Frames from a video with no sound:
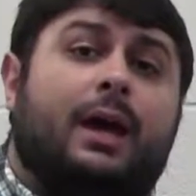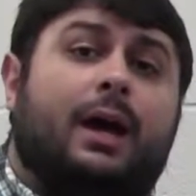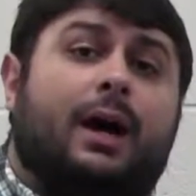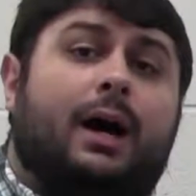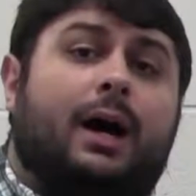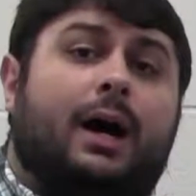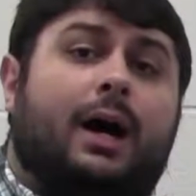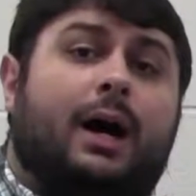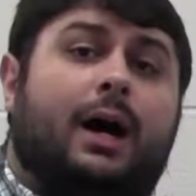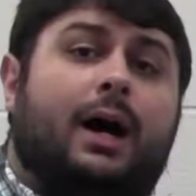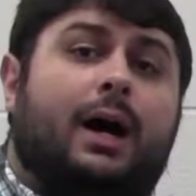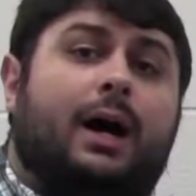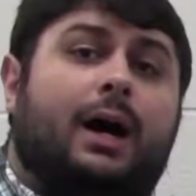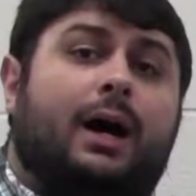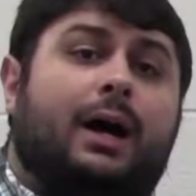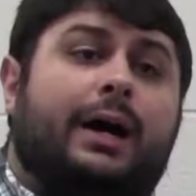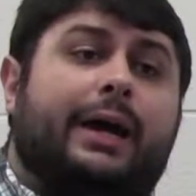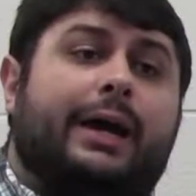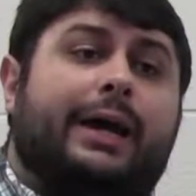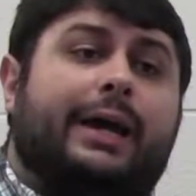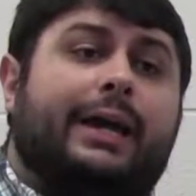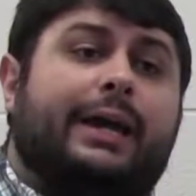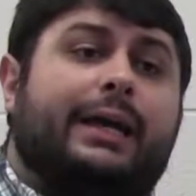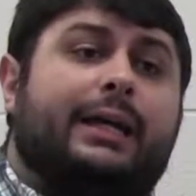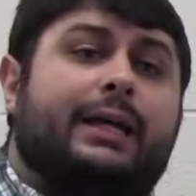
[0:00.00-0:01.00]

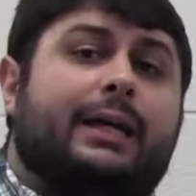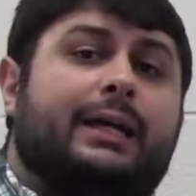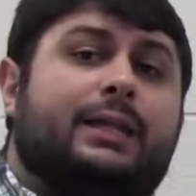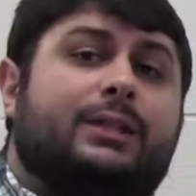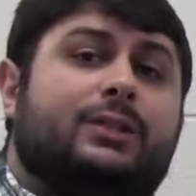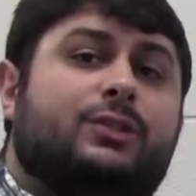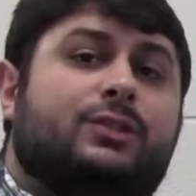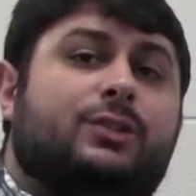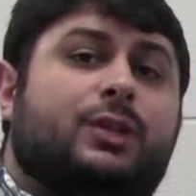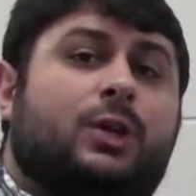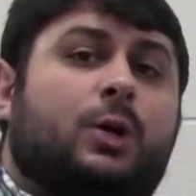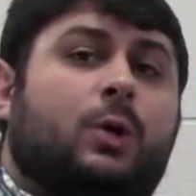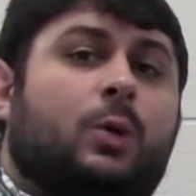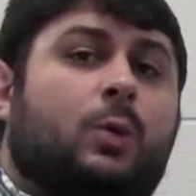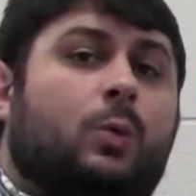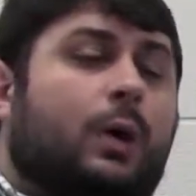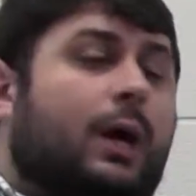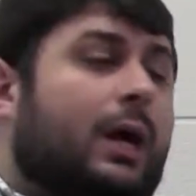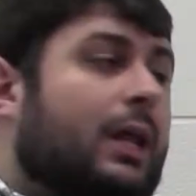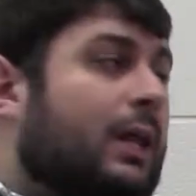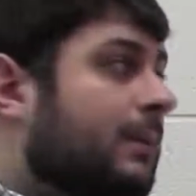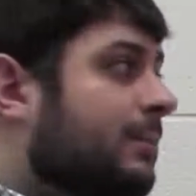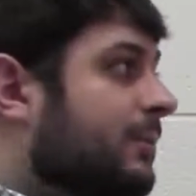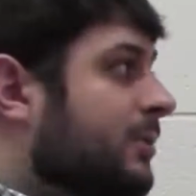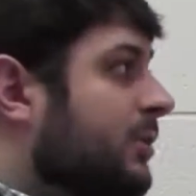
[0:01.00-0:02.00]
And so
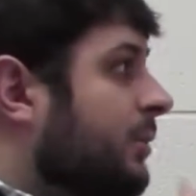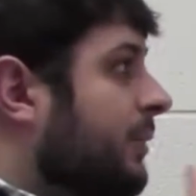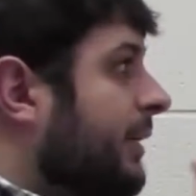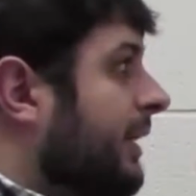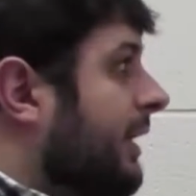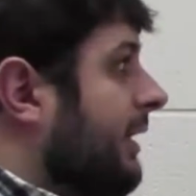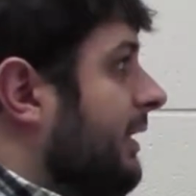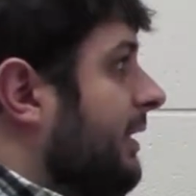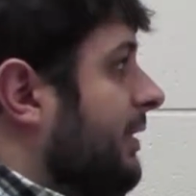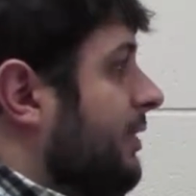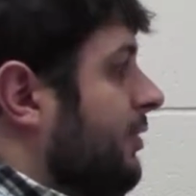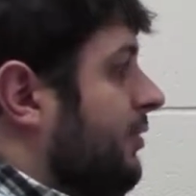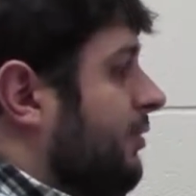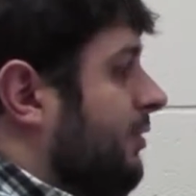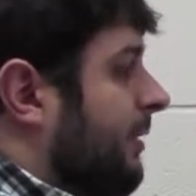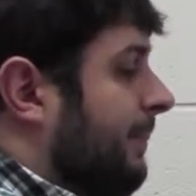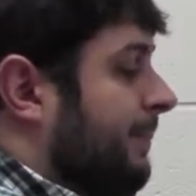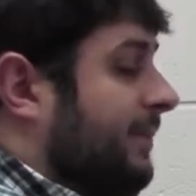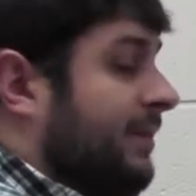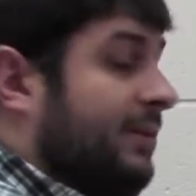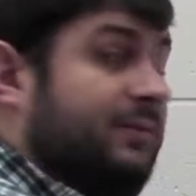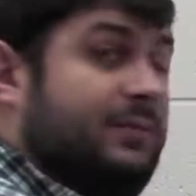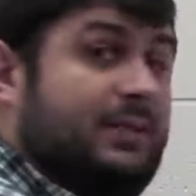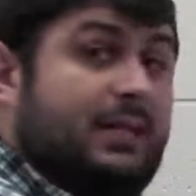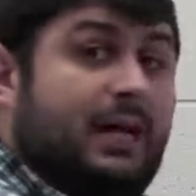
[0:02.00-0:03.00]
while I'm doing a
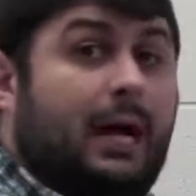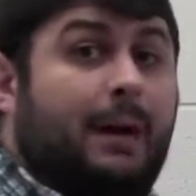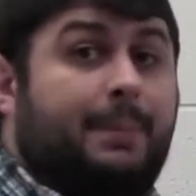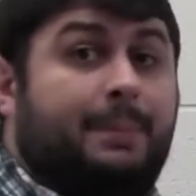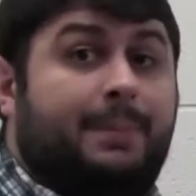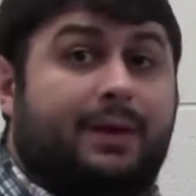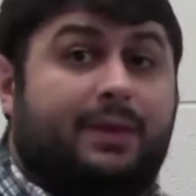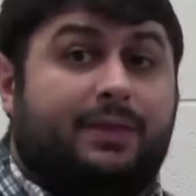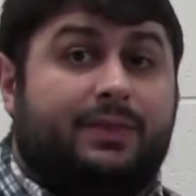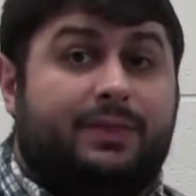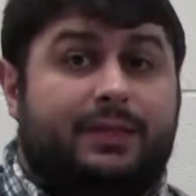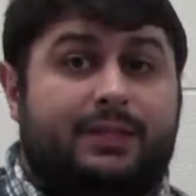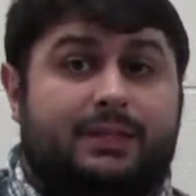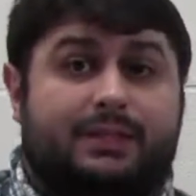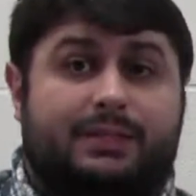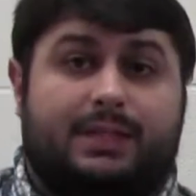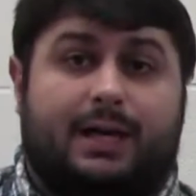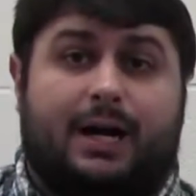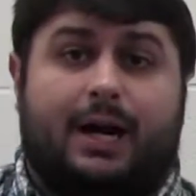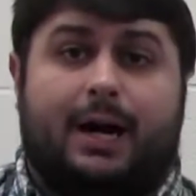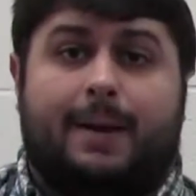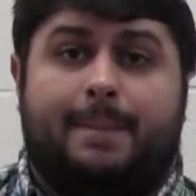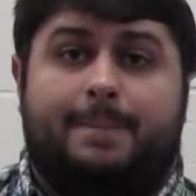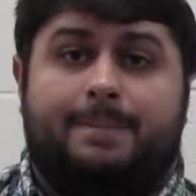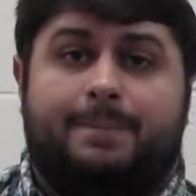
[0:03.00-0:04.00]
descriptive topic this
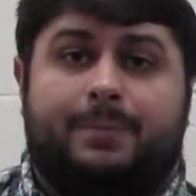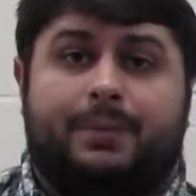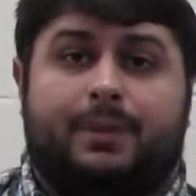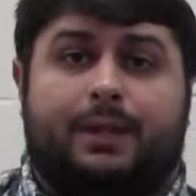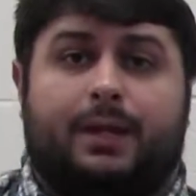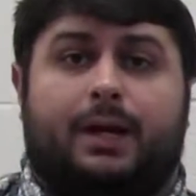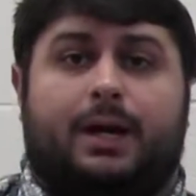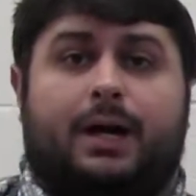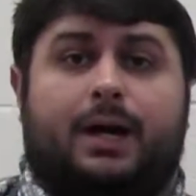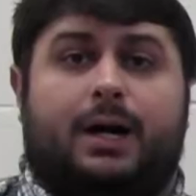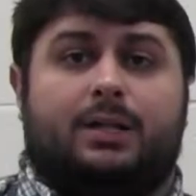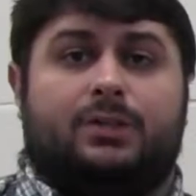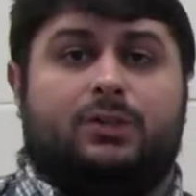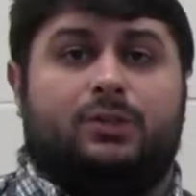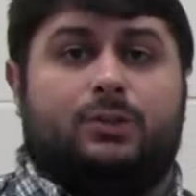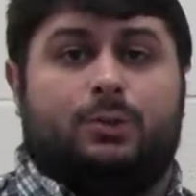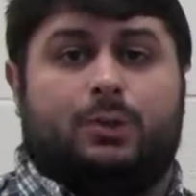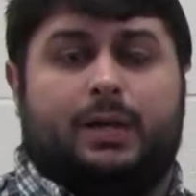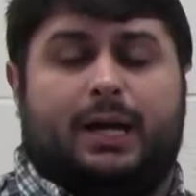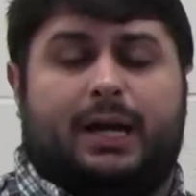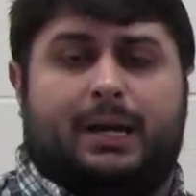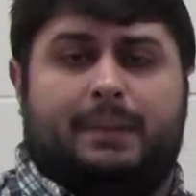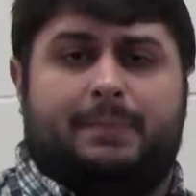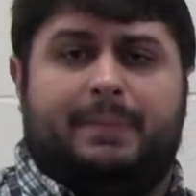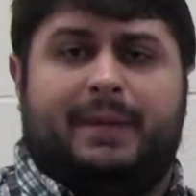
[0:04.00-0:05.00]
time, to
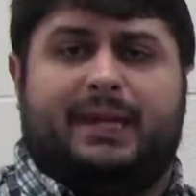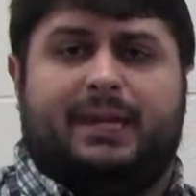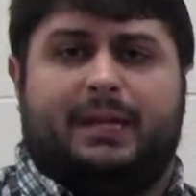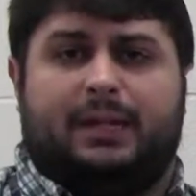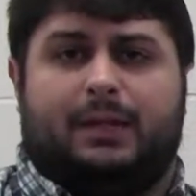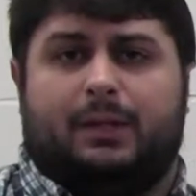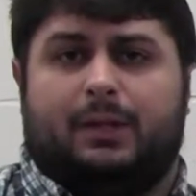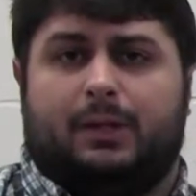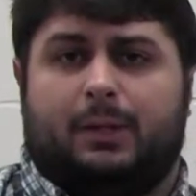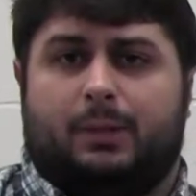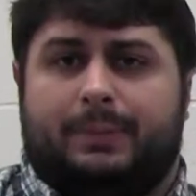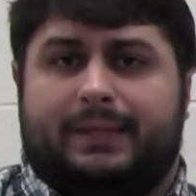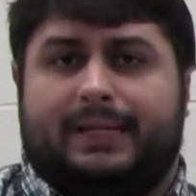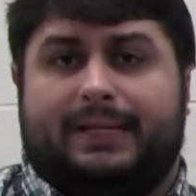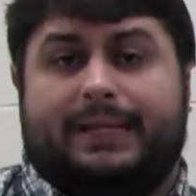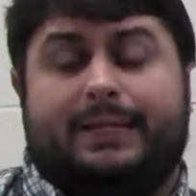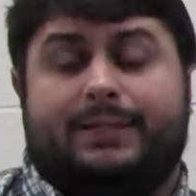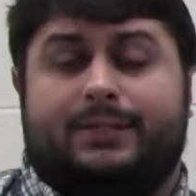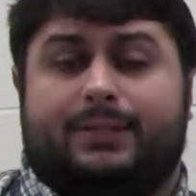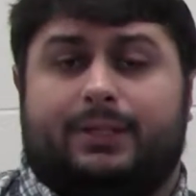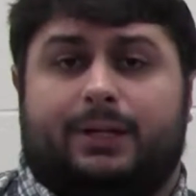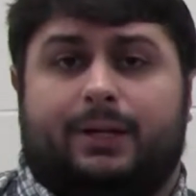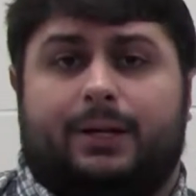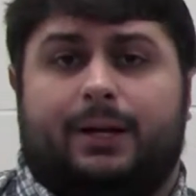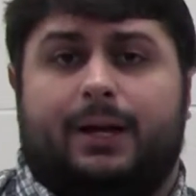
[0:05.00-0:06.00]
kind of make it a little bit
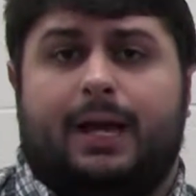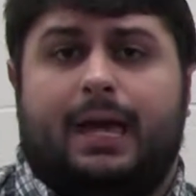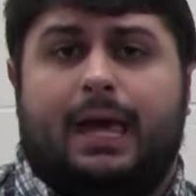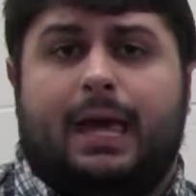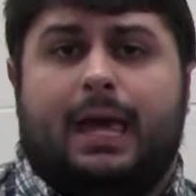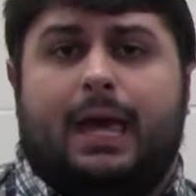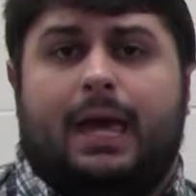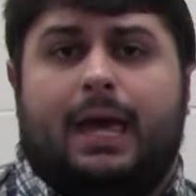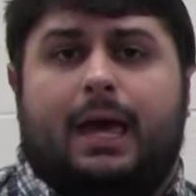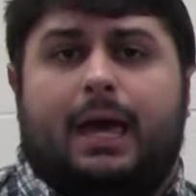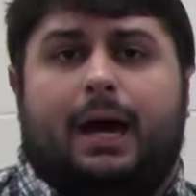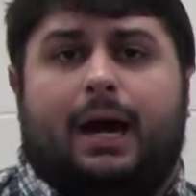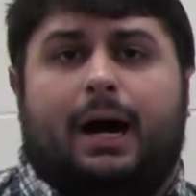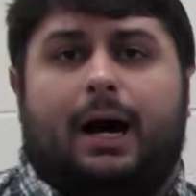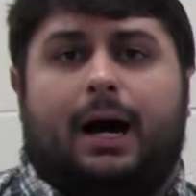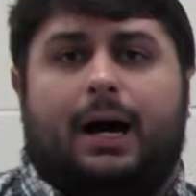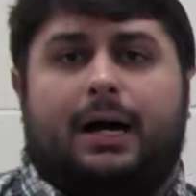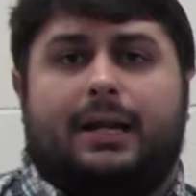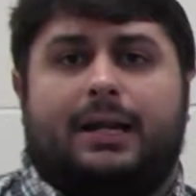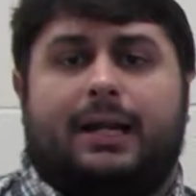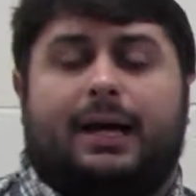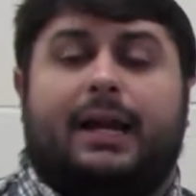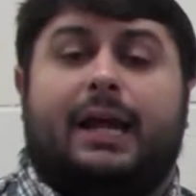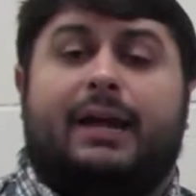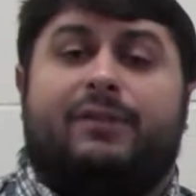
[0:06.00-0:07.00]
easier,
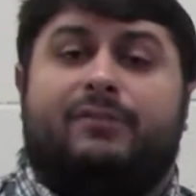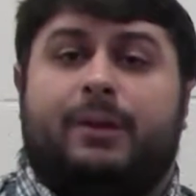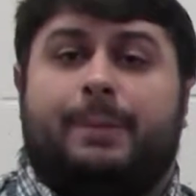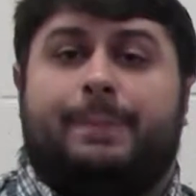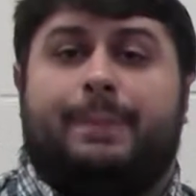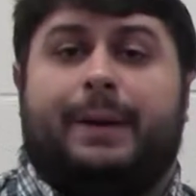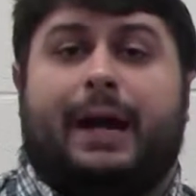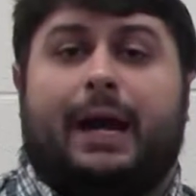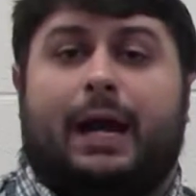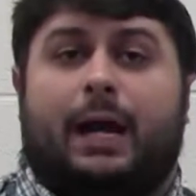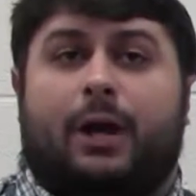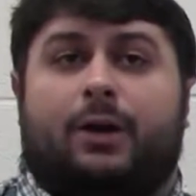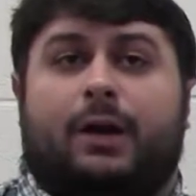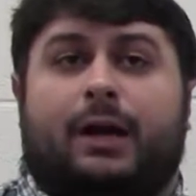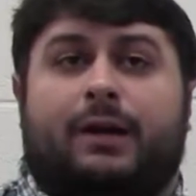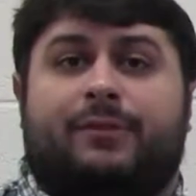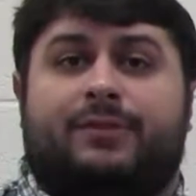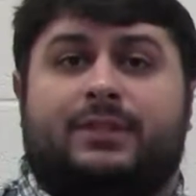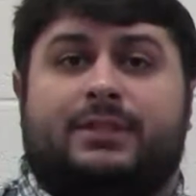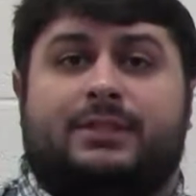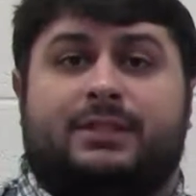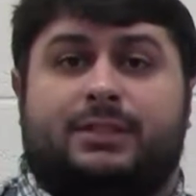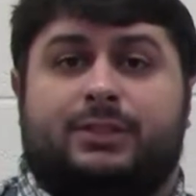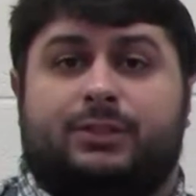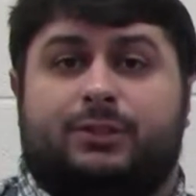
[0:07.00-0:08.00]
not every
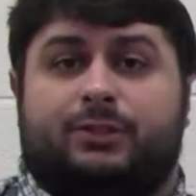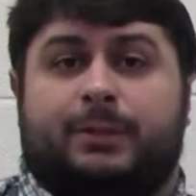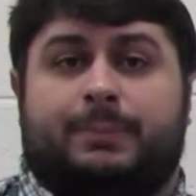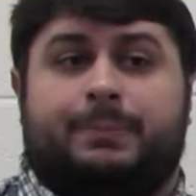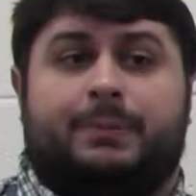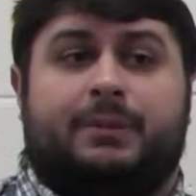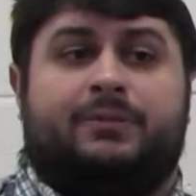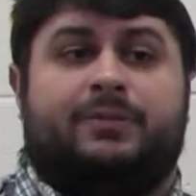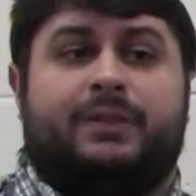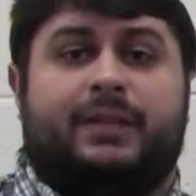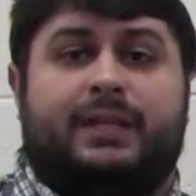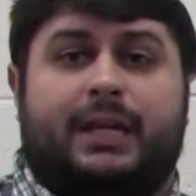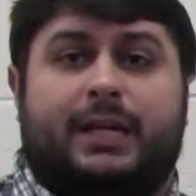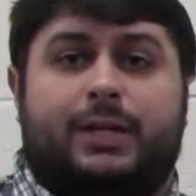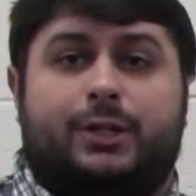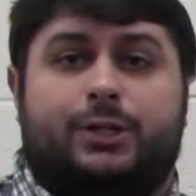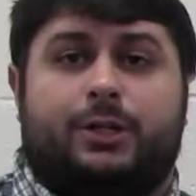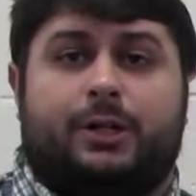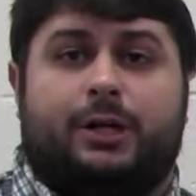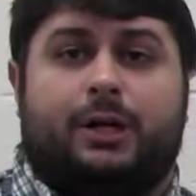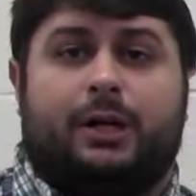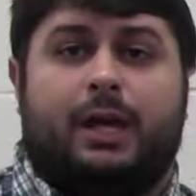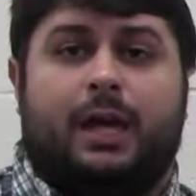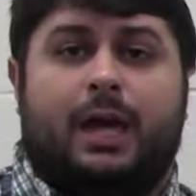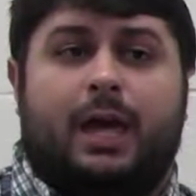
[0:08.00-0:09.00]
paragraph is descriptive in
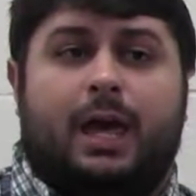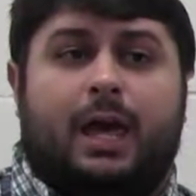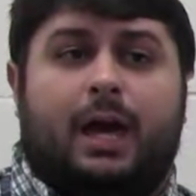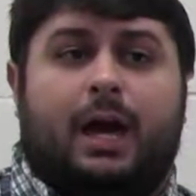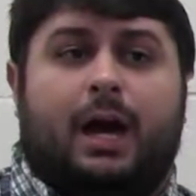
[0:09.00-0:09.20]
nature.